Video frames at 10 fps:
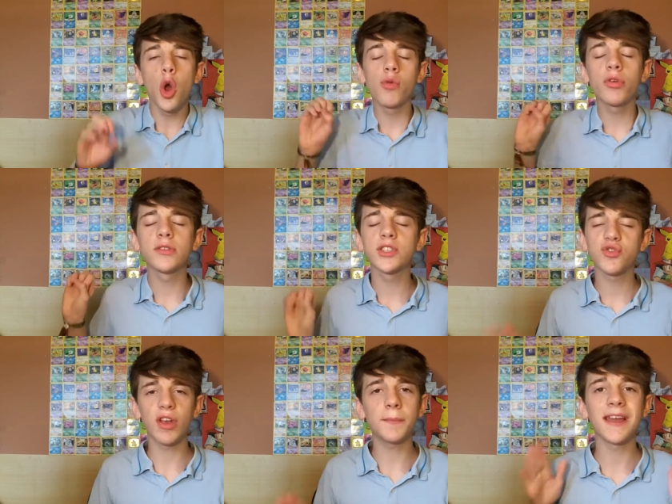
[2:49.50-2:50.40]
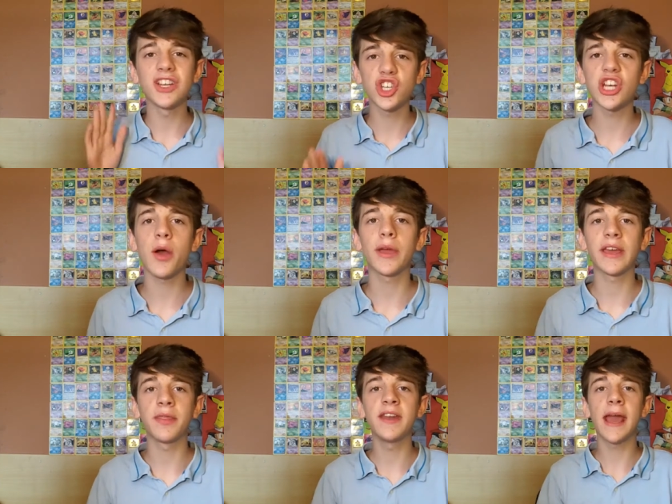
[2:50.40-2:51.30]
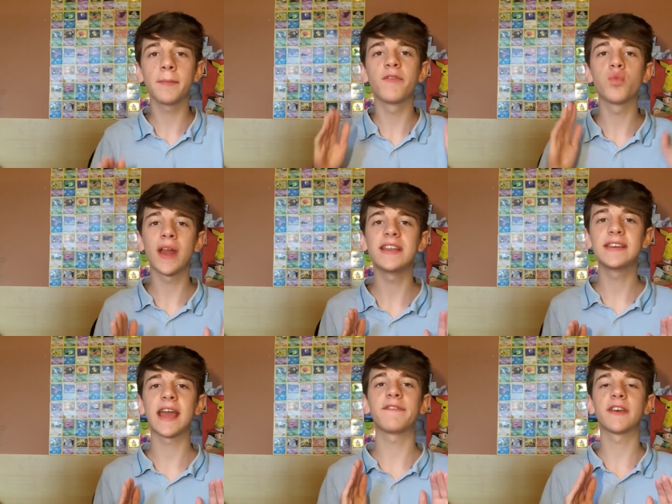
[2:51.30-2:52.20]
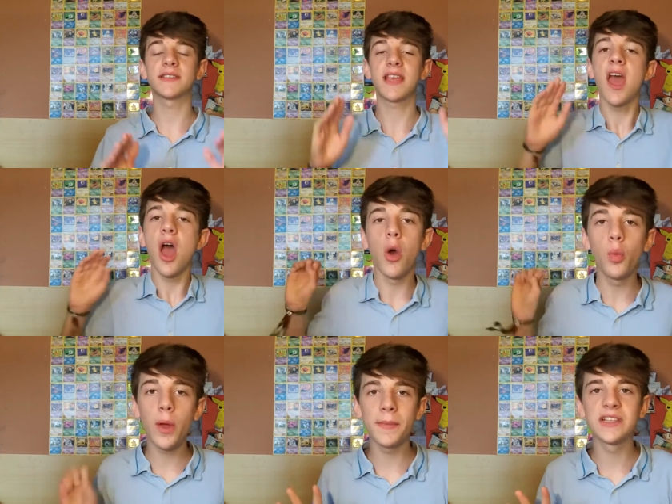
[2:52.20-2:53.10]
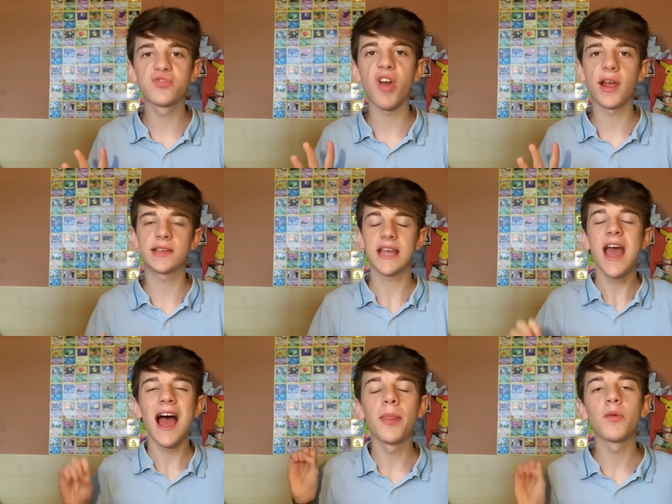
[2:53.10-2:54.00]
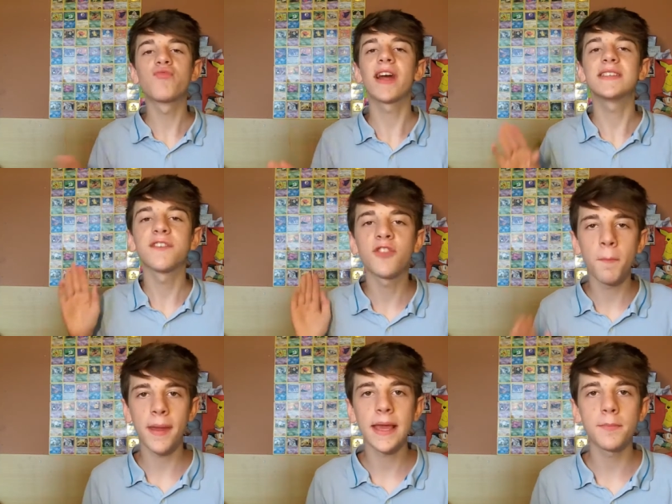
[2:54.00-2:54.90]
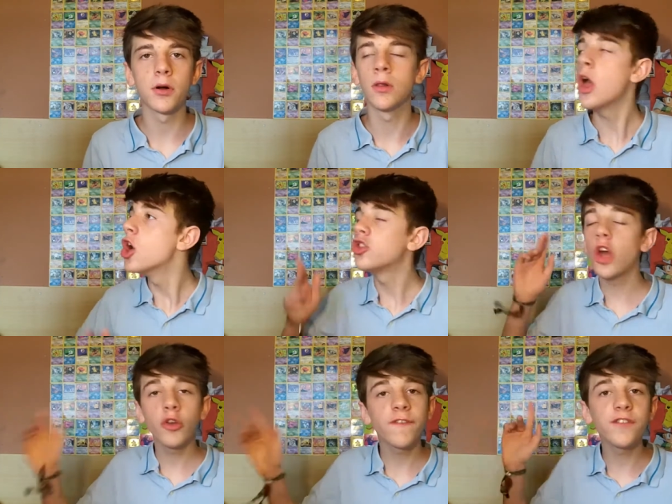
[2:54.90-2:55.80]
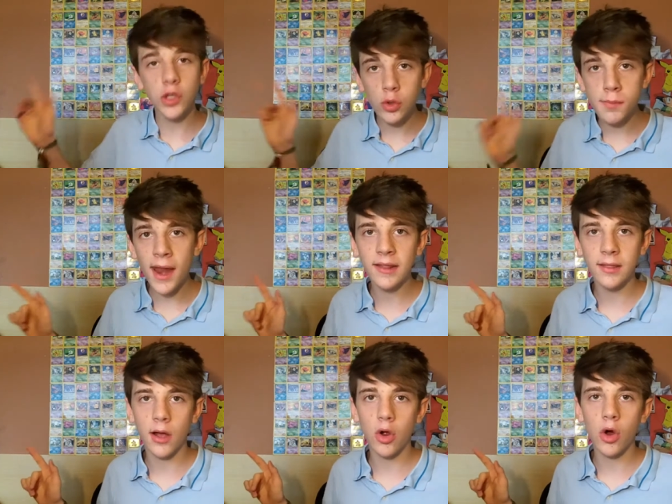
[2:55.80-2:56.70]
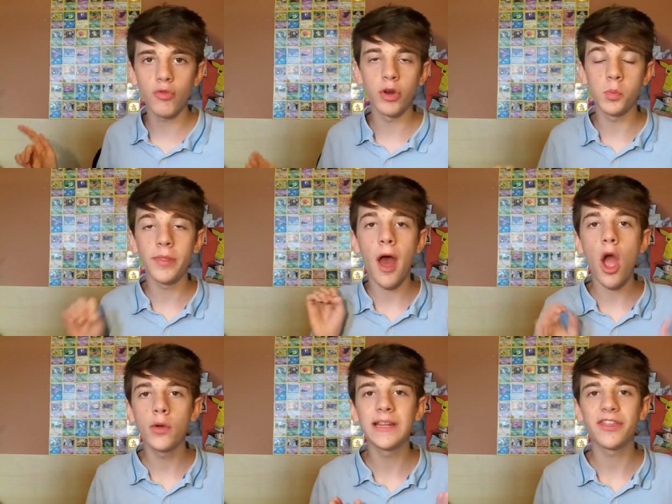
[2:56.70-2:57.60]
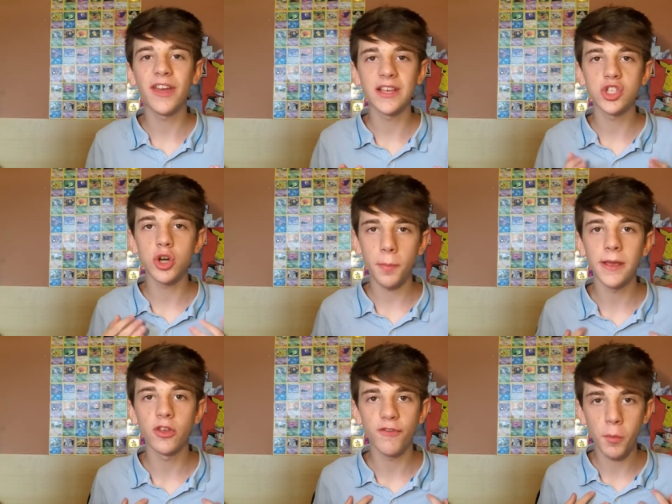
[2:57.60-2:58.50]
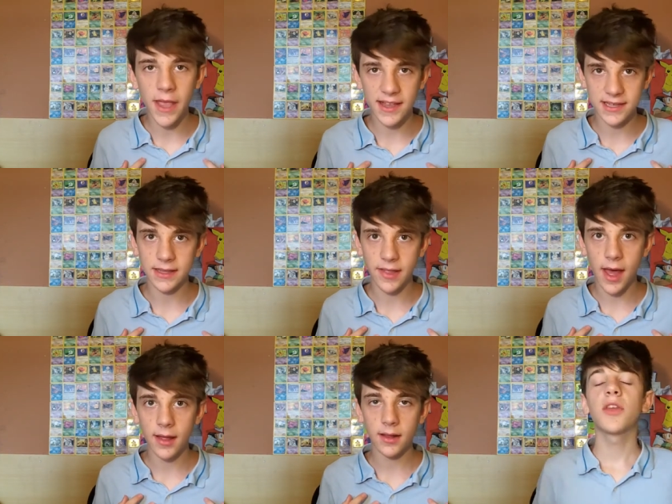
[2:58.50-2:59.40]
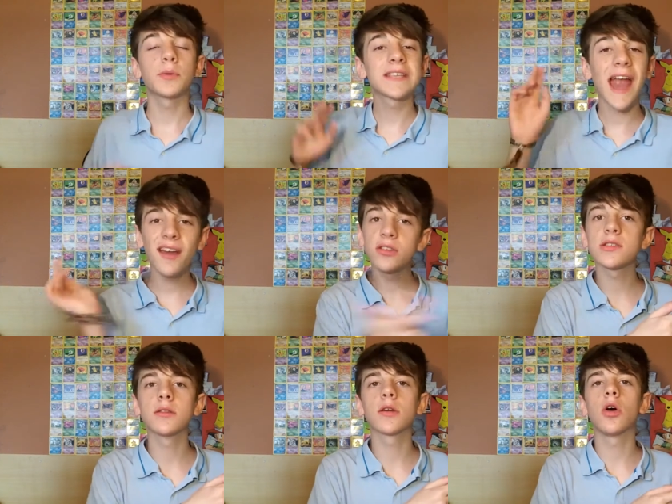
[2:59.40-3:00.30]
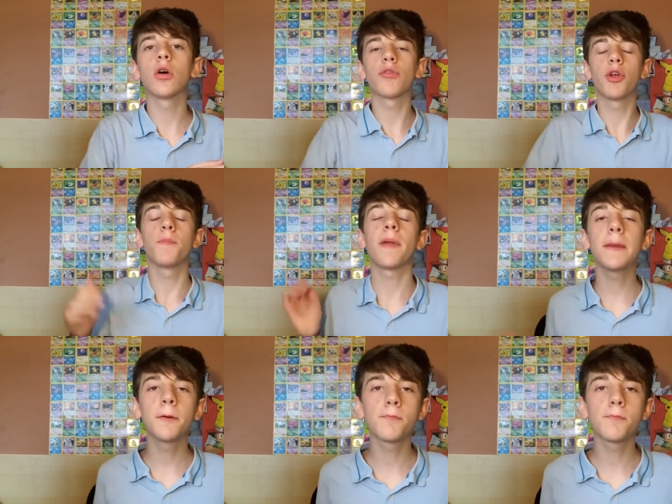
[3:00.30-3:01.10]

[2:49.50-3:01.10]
who were all screaming and shouting in the name of Wendy Davis and women's rights and the rights of the people, those few men in that courtroom were the only thing stopping us from getting that. There was chaos in the courtroom, people